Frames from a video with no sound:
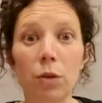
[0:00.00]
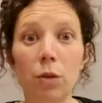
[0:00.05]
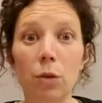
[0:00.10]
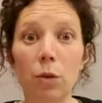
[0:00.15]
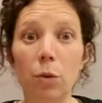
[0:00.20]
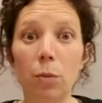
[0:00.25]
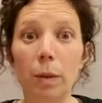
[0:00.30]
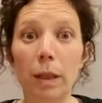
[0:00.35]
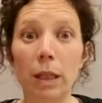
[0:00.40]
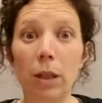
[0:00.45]

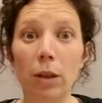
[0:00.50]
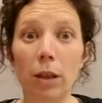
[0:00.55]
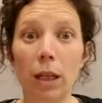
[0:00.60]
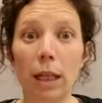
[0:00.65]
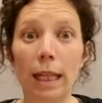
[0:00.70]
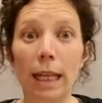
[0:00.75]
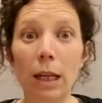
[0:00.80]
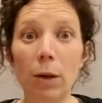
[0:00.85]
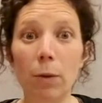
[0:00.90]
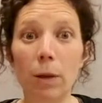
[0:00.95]
to be on a
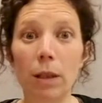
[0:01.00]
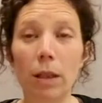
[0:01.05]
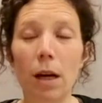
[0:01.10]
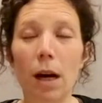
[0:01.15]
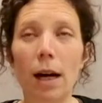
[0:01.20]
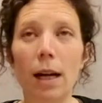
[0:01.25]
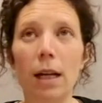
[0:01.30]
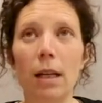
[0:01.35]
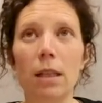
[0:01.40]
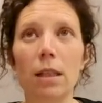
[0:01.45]
liquid
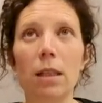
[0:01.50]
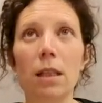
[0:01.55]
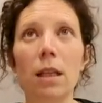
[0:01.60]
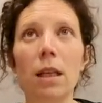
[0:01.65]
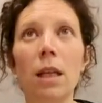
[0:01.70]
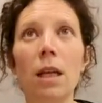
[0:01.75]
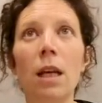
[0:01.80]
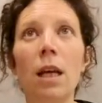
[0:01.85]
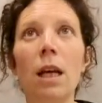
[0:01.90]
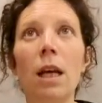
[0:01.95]
diet.
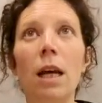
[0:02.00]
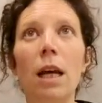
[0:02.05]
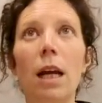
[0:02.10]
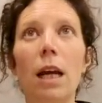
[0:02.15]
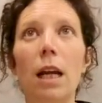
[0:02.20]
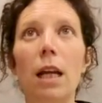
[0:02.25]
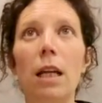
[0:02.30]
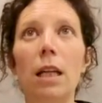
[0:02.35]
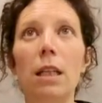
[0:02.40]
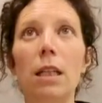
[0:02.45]

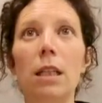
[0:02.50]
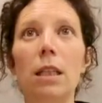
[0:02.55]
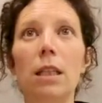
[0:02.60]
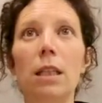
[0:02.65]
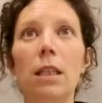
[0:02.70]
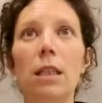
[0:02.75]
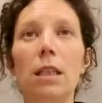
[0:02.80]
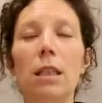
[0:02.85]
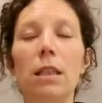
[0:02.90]
And